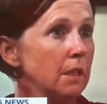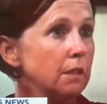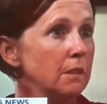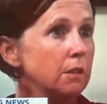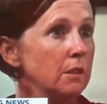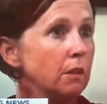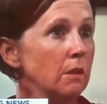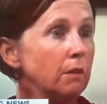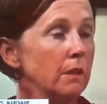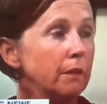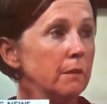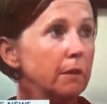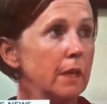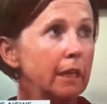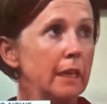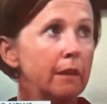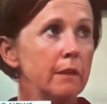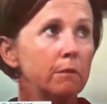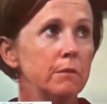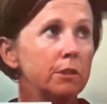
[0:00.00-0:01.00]
So
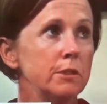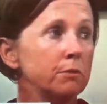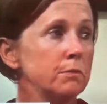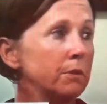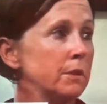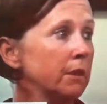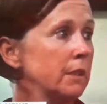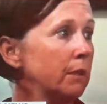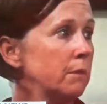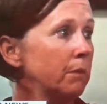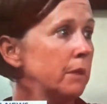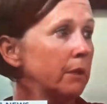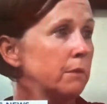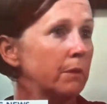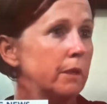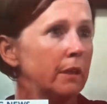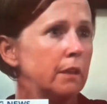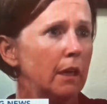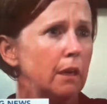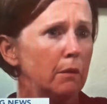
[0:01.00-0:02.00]
it was really weird.
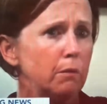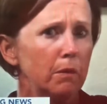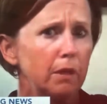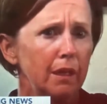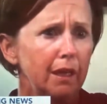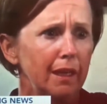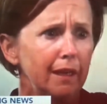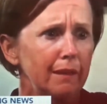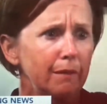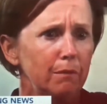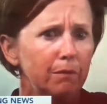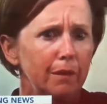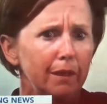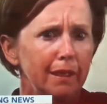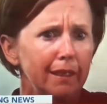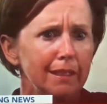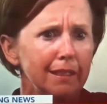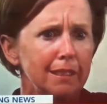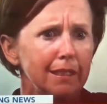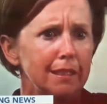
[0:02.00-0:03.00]
We thought, what
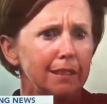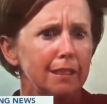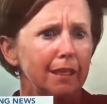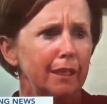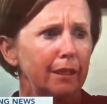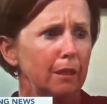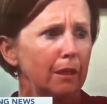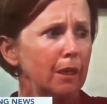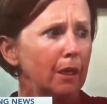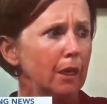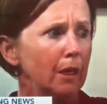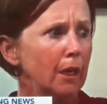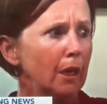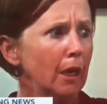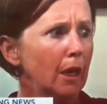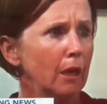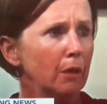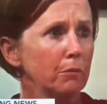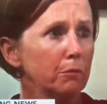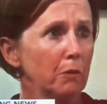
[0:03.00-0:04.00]
is this? Like
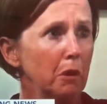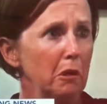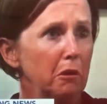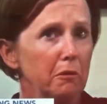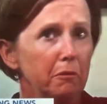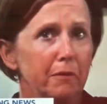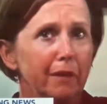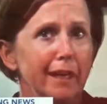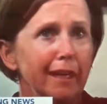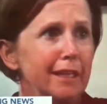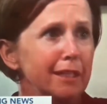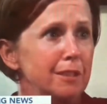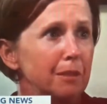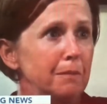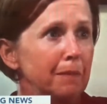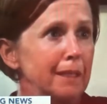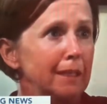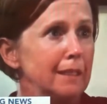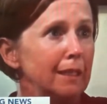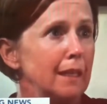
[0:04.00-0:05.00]
a road rage? I
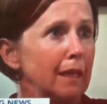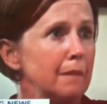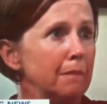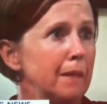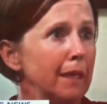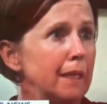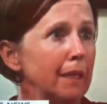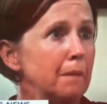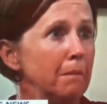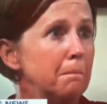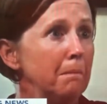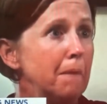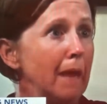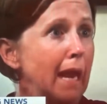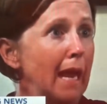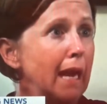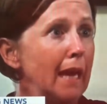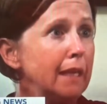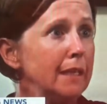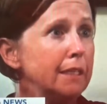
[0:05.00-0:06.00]
mean, did I make him
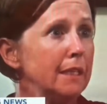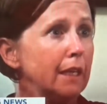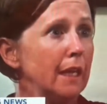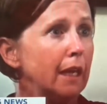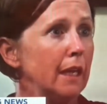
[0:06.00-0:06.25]
mad?